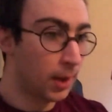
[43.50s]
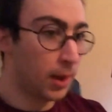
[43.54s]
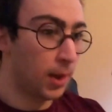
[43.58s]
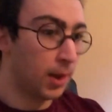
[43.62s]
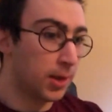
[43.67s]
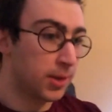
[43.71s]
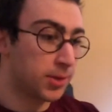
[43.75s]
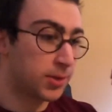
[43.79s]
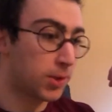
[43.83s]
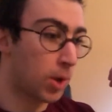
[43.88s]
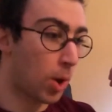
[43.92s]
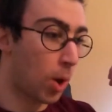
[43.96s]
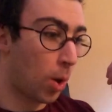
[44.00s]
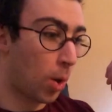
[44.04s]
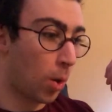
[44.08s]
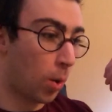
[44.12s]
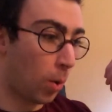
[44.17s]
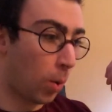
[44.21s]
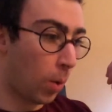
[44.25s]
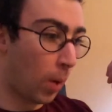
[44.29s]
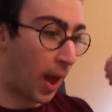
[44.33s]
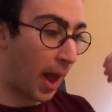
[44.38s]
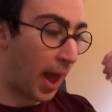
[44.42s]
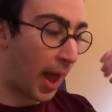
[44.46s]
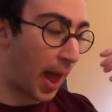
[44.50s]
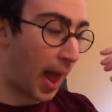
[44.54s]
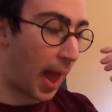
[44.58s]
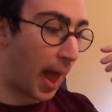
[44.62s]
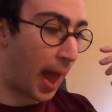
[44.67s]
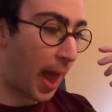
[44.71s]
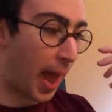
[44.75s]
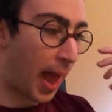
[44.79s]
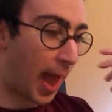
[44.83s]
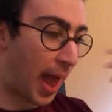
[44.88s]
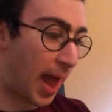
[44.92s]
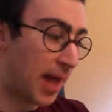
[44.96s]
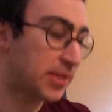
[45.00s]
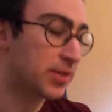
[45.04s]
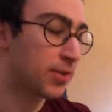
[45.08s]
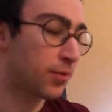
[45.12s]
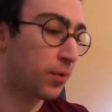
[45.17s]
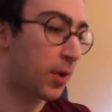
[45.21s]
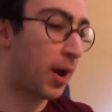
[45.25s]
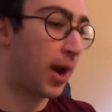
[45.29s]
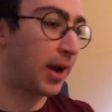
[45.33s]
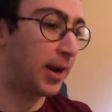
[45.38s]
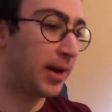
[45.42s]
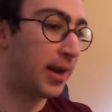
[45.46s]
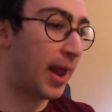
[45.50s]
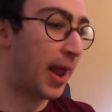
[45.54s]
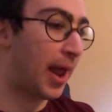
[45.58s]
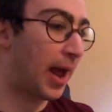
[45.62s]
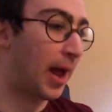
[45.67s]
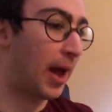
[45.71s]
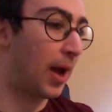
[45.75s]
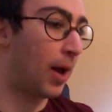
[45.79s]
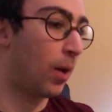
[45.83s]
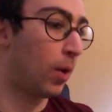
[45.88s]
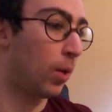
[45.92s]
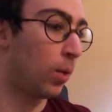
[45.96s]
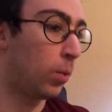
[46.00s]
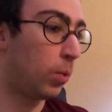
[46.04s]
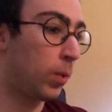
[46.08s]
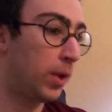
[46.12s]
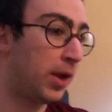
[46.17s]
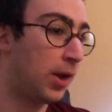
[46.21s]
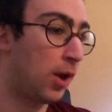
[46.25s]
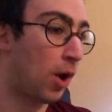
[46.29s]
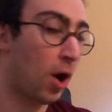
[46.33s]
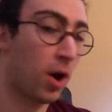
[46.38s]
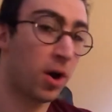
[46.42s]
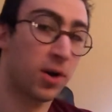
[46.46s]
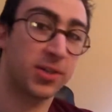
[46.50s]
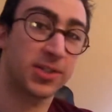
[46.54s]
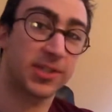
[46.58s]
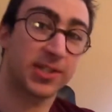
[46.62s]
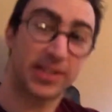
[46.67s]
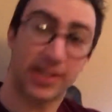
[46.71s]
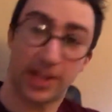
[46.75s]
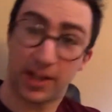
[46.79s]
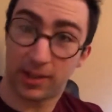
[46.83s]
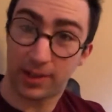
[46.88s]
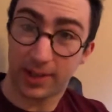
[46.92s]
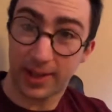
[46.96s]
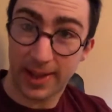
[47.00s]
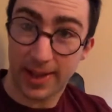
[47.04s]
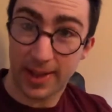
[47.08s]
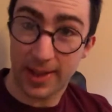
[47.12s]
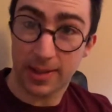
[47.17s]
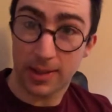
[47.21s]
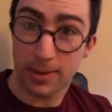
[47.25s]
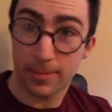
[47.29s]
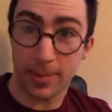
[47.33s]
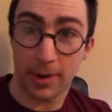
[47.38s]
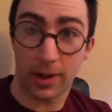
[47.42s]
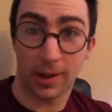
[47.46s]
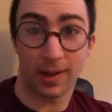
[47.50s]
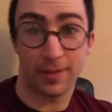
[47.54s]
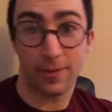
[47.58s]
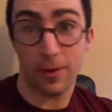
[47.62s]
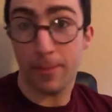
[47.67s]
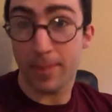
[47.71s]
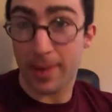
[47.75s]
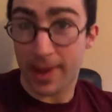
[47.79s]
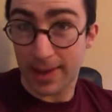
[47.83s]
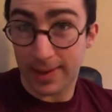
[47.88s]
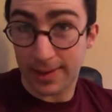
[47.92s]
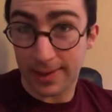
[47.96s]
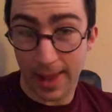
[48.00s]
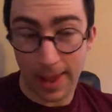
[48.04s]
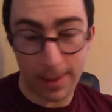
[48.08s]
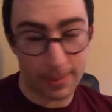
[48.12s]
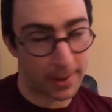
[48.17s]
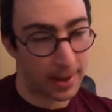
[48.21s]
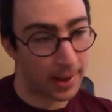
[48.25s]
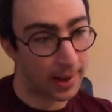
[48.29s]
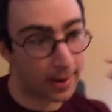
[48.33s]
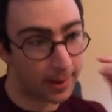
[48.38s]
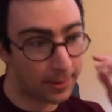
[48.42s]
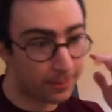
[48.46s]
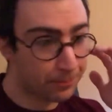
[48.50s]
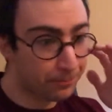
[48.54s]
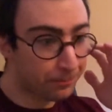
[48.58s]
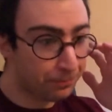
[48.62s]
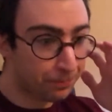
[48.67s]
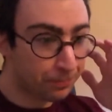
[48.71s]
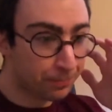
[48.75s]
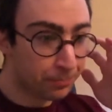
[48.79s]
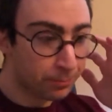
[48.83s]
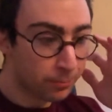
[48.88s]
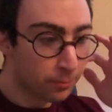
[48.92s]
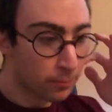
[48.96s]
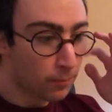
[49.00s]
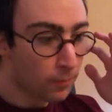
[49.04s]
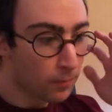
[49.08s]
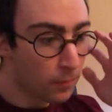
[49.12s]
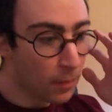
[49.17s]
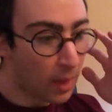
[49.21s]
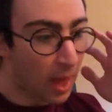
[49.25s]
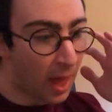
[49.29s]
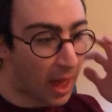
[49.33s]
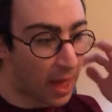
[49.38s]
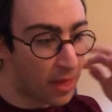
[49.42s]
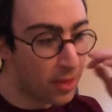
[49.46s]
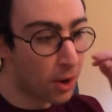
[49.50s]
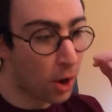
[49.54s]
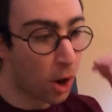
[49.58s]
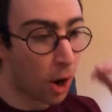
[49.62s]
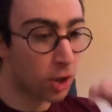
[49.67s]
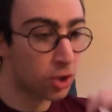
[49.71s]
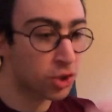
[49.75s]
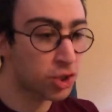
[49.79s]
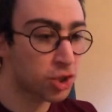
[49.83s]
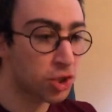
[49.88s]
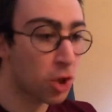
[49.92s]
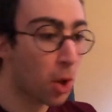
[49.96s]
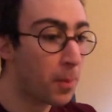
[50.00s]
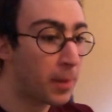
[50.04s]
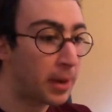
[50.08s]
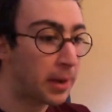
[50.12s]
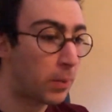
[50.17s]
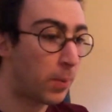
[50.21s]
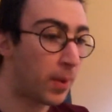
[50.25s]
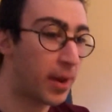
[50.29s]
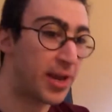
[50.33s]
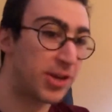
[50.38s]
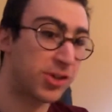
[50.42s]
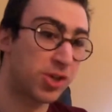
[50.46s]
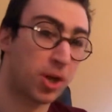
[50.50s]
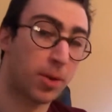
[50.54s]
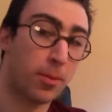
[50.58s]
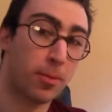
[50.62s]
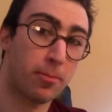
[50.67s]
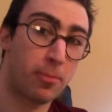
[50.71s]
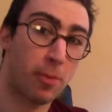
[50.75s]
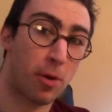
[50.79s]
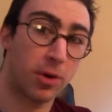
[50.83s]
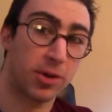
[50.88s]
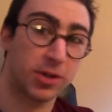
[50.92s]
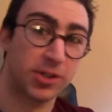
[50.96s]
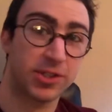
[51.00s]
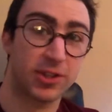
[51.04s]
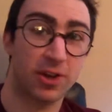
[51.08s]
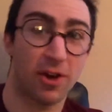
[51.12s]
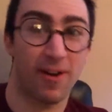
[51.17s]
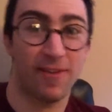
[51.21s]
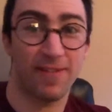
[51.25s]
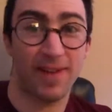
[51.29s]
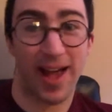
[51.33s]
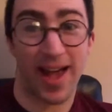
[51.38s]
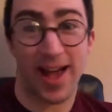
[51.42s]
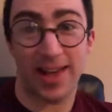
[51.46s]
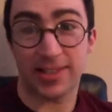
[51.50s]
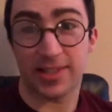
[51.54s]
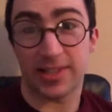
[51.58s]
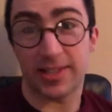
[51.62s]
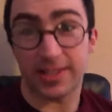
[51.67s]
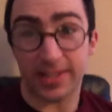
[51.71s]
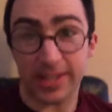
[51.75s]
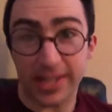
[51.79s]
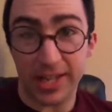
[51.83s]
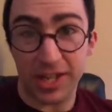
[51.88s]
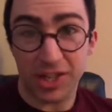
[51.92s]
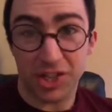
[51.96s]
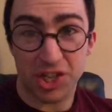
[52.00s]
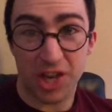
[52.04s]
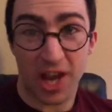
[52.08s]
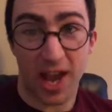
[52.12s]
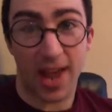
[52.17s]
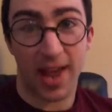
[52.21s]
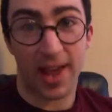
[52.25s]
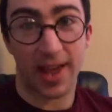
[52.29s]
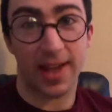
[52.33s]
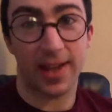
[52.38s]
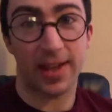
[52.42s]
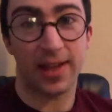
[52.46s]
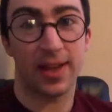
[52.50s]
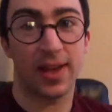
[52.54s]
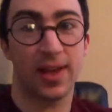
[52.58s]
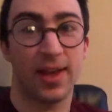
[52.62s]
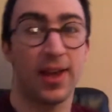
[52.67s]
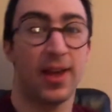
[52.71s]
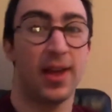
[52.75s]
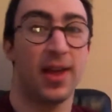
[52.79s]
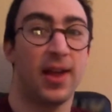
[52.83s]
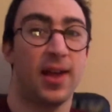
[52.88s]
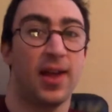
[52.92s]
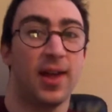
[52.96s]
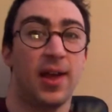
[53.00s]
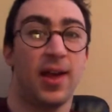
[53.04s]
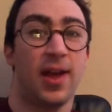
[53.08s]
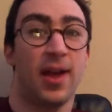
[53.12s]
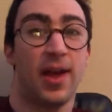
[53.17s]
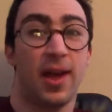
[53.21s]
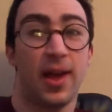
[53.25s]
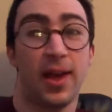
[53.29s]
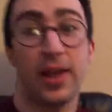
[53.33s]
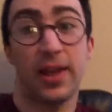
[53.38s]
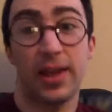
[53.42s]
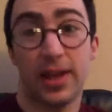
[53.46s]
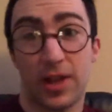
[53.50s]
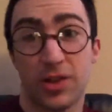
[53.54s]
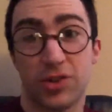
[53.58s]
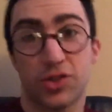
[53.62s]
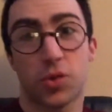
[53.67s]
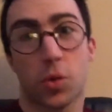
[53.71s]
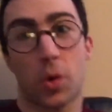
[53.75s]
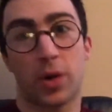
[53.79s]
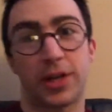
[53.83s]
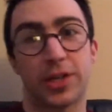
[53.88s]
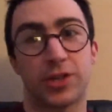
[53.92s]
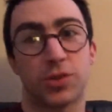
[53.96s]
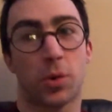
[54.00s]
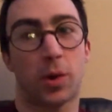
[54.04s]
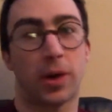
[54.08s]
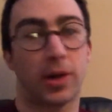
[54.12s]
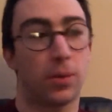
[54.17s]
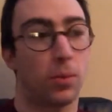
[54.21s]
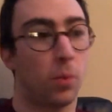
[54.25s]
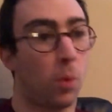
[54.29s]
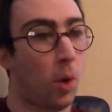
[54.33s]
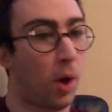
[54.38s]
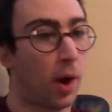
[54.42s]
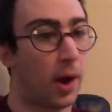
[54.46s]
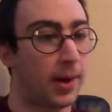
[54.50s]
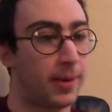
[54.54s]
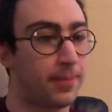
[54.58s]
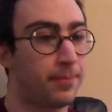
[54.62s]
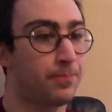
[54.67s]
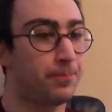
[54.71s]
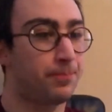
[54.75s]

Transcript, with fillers: So as of right now, we are still in the middle of a pandemic and there are so many ways you can promote yourself as a DJ in 2021